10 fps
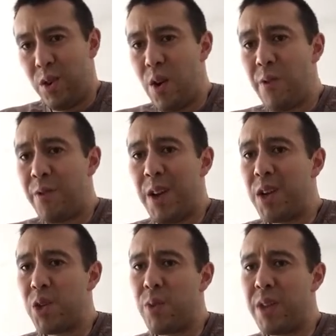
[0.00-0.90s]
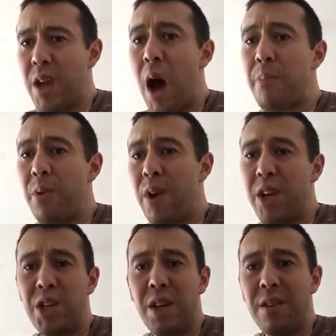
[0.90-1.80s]
you're finished with the
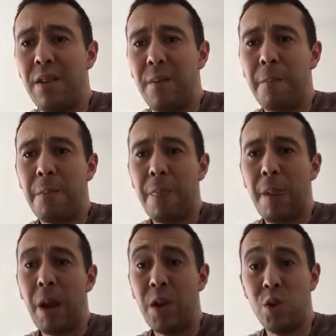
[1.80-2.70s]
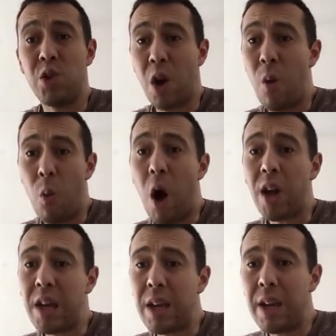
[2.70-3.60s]
operation and you start
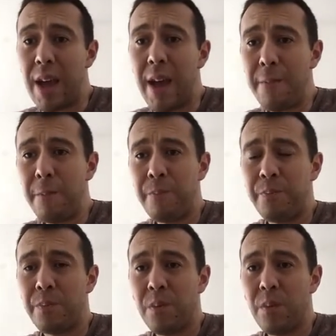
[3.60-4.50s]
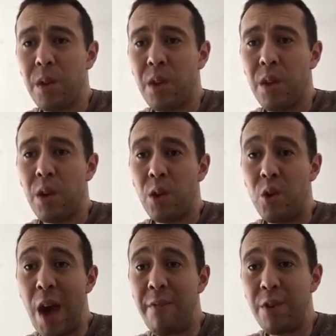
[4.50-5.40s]
walking again,
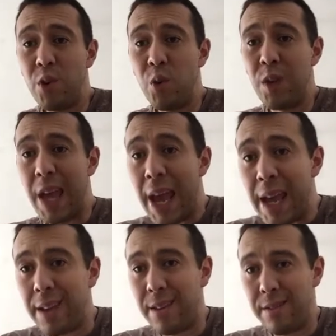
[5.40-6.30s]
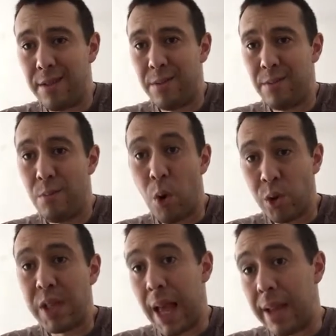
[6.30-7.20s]
you have a new gait,
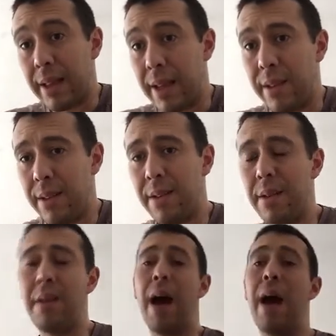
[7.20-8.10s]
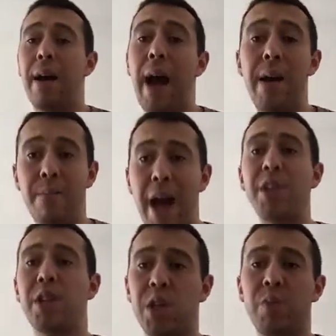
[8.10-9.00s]
most likely. I'd
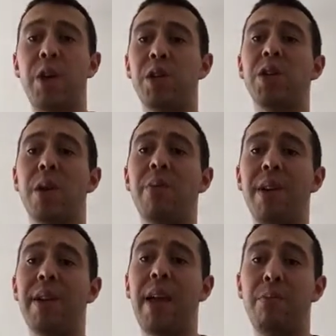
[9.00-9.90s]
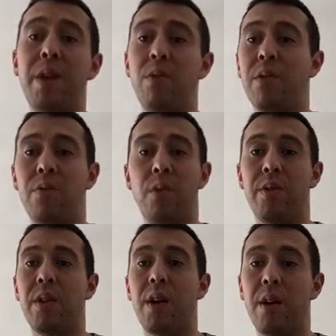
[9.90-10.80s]
imagine, especially somebody like me
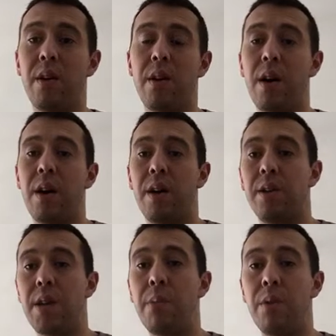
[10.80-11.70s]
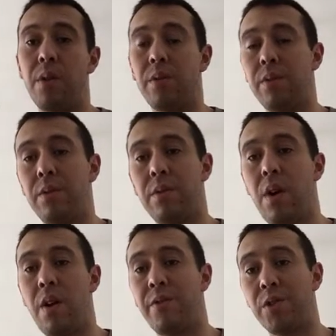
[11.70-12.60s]
with a double
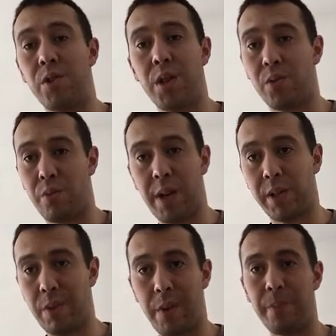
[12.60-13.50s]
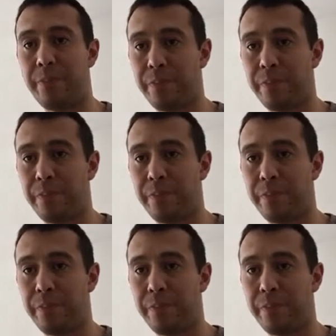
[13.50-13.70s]
artificial disc replacement.